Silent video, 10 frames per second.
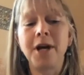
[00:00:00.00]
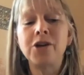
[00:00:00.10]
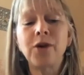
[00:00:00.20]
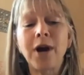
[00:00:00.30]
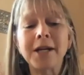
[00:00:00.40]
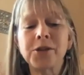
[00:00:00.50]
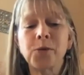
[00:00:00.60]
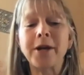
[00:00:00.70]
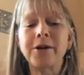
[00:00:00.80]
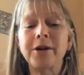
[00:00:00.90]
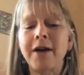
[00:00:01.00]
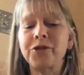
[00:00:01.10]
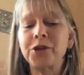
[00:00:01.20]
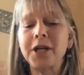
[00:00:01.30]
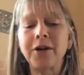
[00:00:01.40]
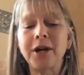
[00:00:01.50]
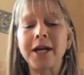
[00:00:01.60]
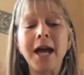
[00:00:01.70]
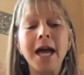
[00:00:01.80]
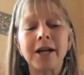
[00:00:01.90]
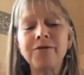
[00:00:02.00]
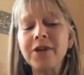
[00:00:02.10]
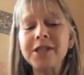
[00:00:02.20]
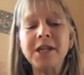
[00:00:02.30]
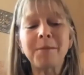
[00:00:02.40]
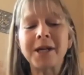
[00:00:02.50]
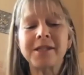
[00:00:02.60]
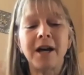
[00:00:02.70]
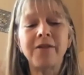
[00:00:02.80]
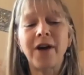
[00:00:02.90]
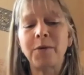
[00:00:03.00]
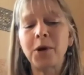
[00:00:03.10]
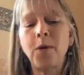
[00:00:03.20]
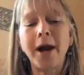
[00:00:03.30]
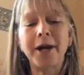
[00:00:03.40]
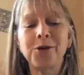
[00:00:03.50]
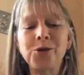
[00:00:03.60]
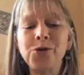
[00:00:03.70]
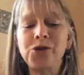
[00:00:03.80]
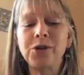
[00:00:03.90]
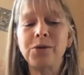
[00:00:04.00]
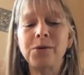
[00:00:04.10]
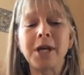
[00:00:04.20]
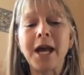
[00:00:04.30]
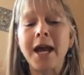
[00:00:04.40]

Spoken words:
trying sweater after earring, convincing myself I require new shoes